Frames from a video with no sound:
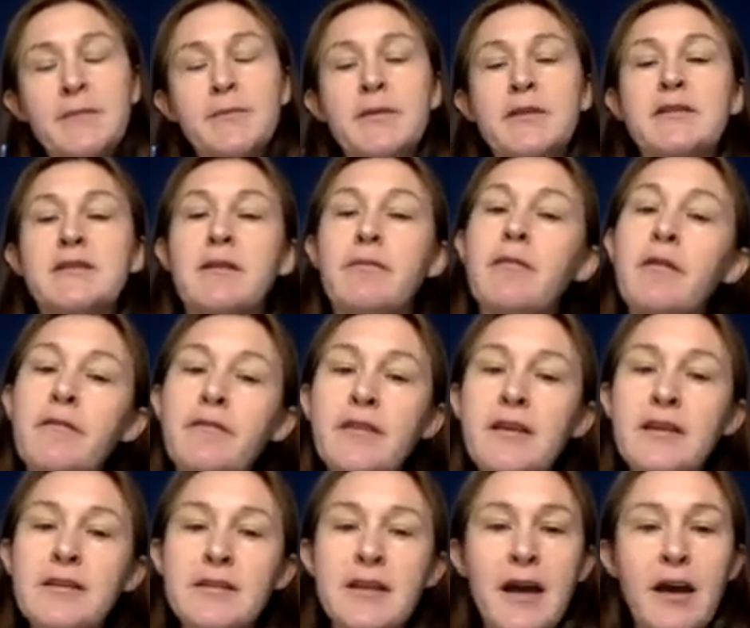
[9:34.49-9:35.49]
but some of
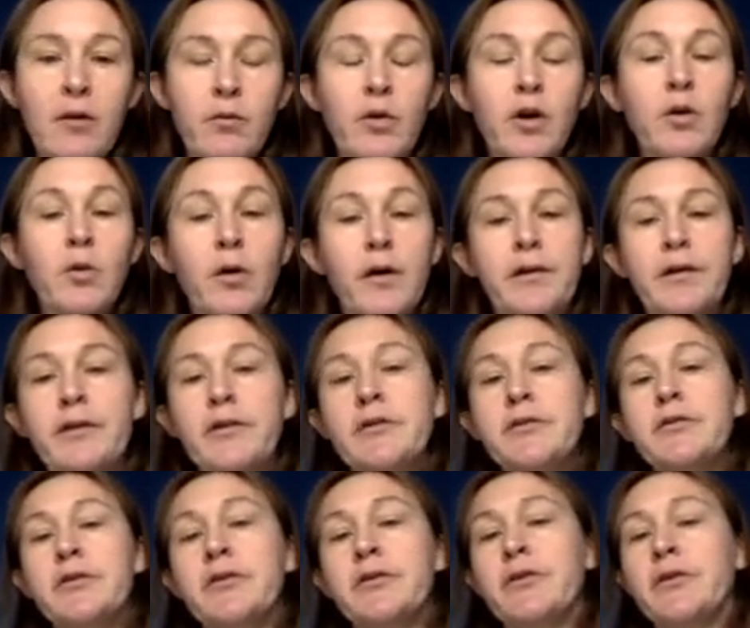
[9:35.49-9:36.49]
these require you
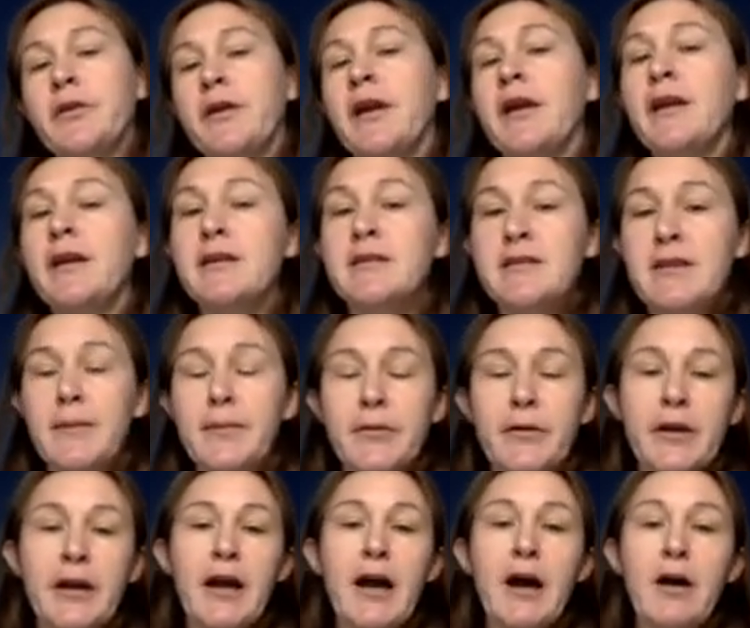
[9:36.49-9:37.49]
to create a separate
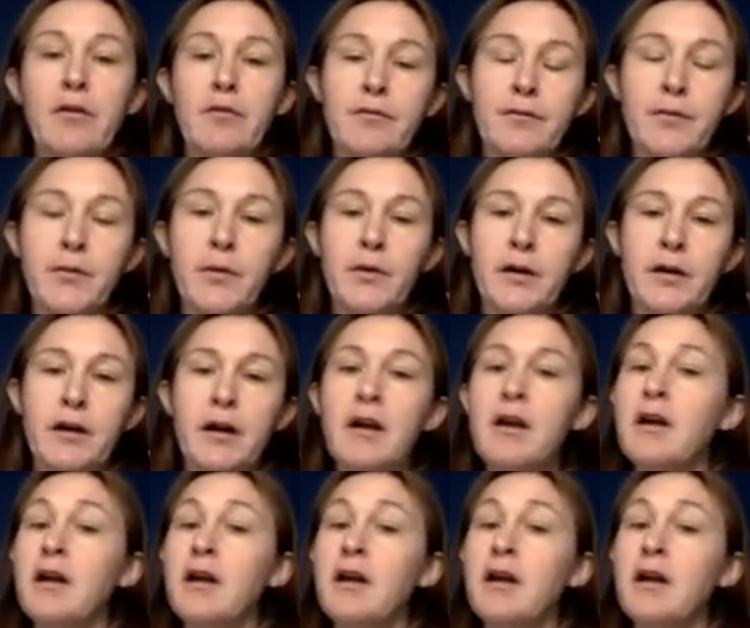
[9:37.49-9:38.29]
account for